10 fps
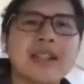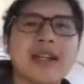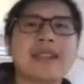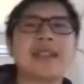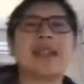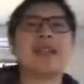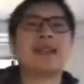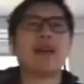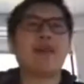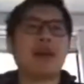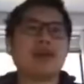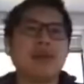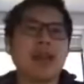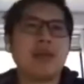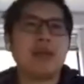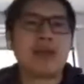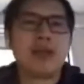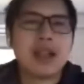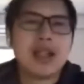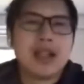The idea is that we want to be able
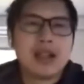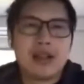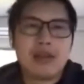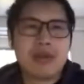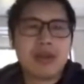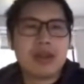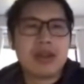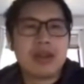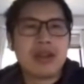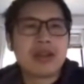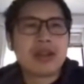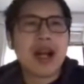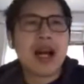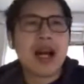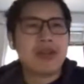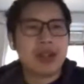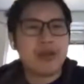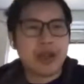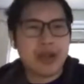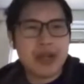to use the high level
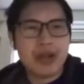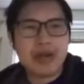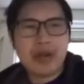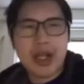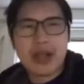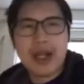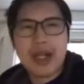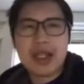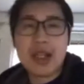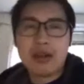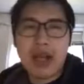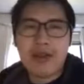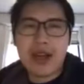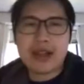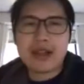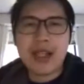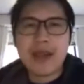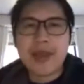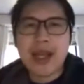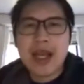configuration to generate a low level AST
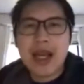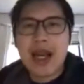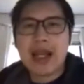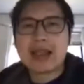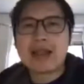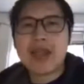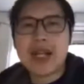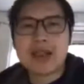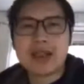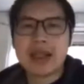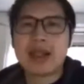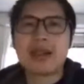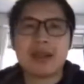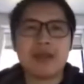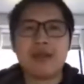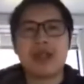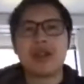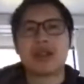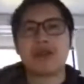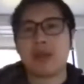and extract statistical
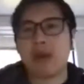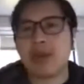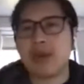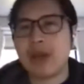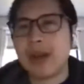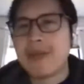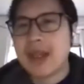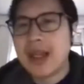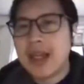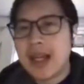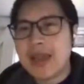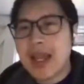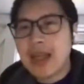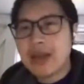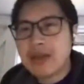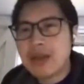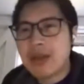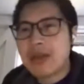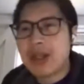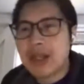features from a program, and then use a
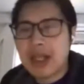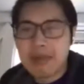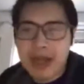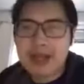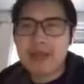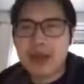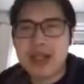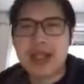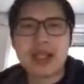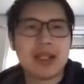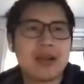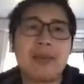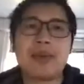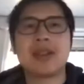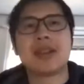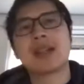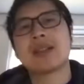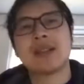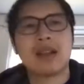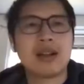machine learning based predictor to
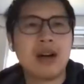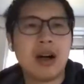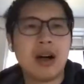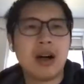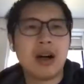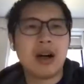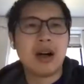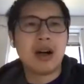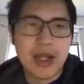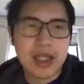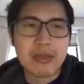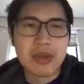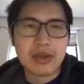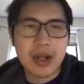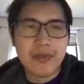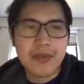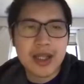predict the cost of the running program.